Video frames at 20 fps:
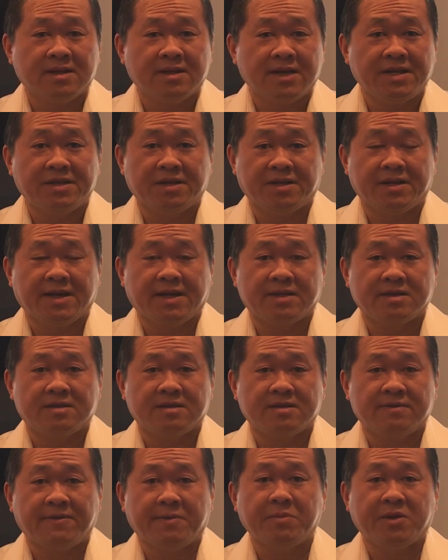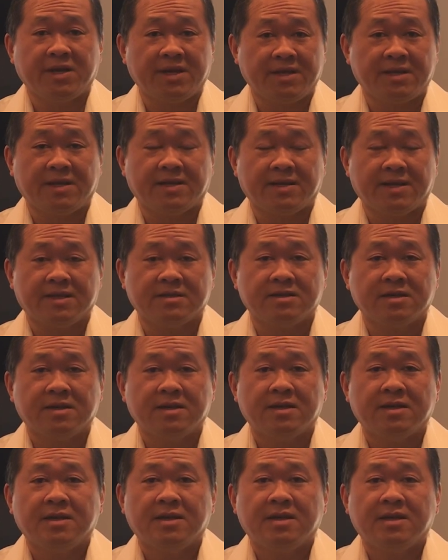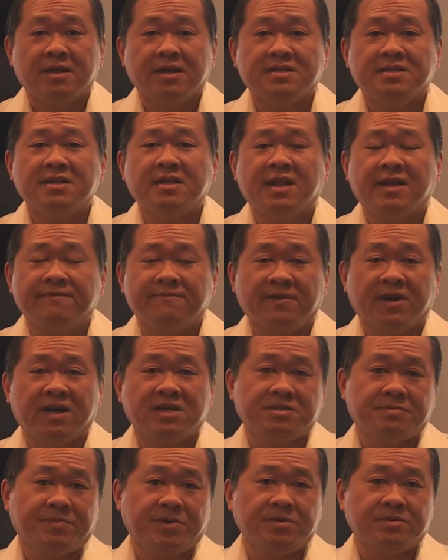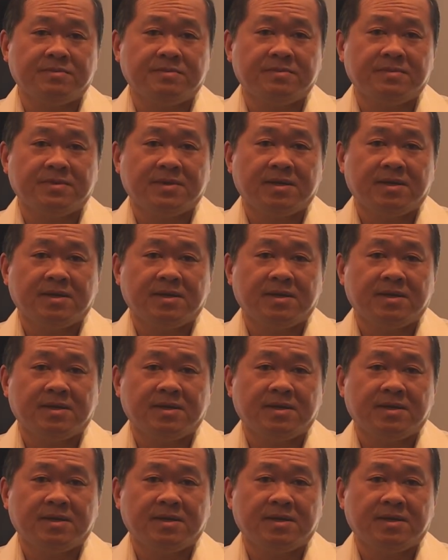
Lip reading: internet. Is it advisable?